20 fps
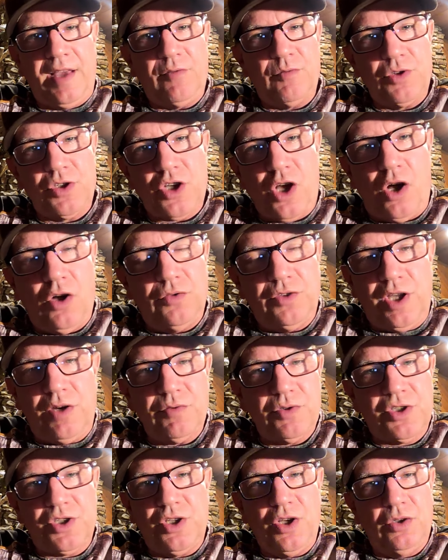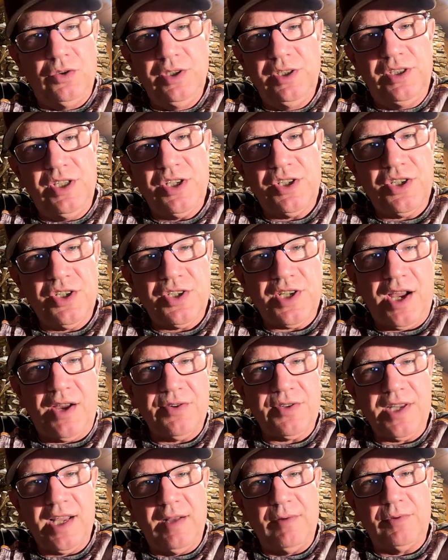was the only distance I
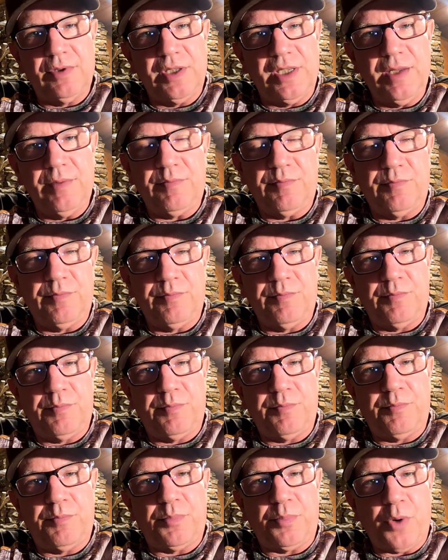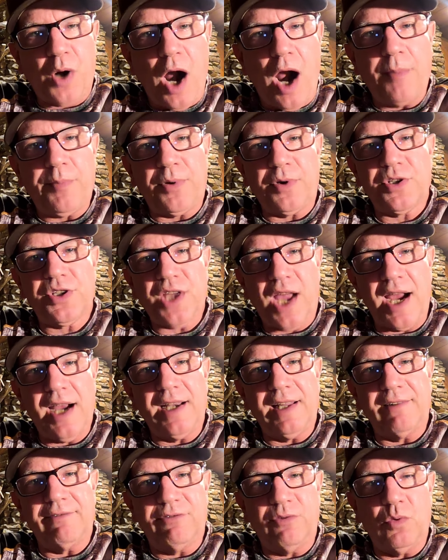was able to get proper
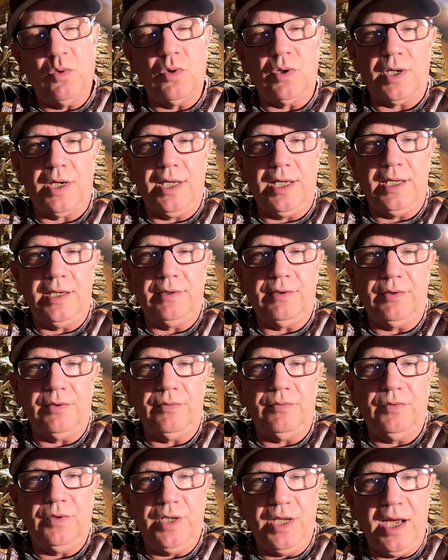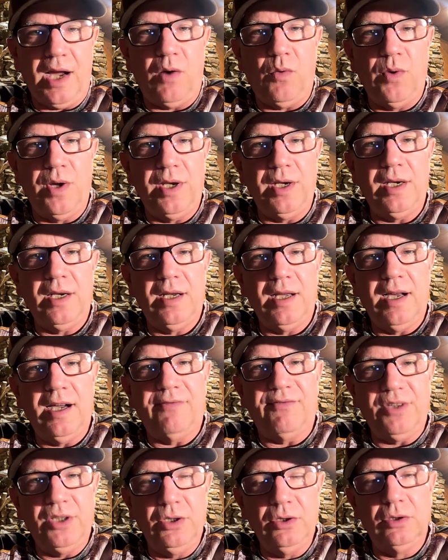sighting for. And yeah, I went
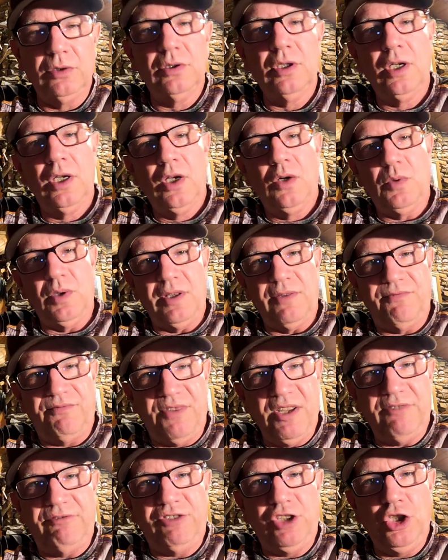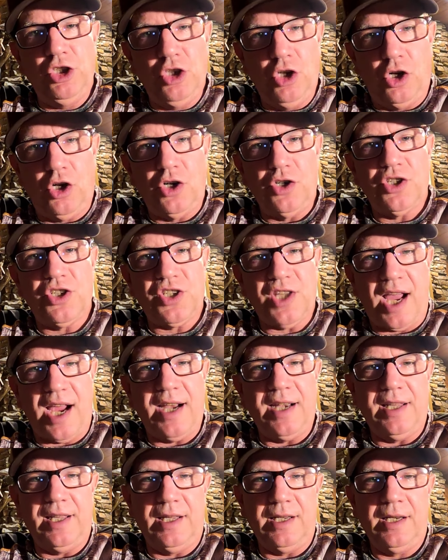afield with a 50-yard
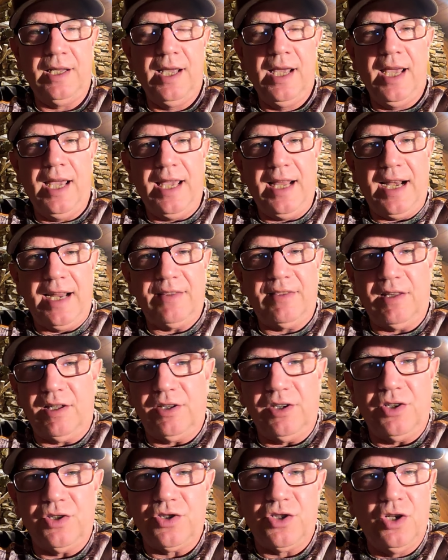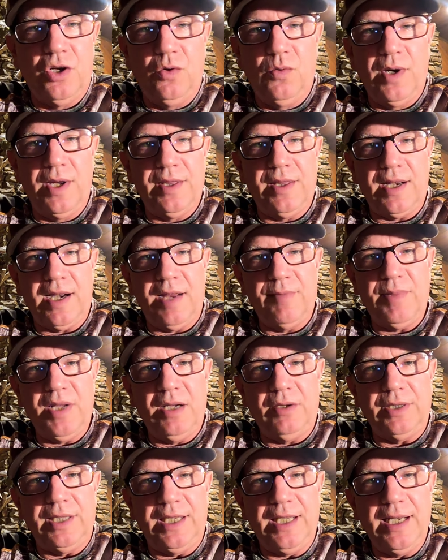sight in, and I thought there's no way that I'd be
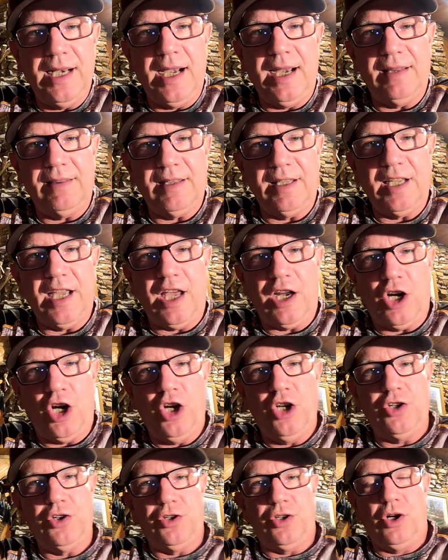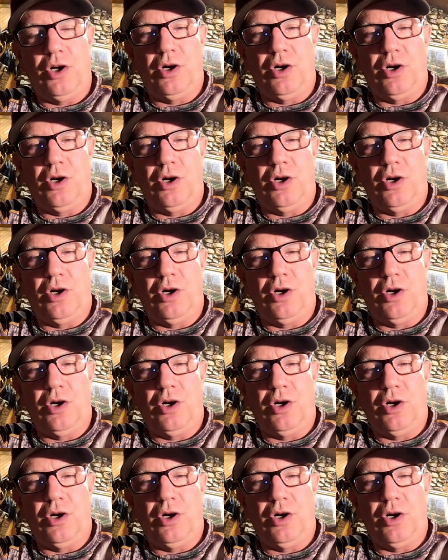able to hit anything at 100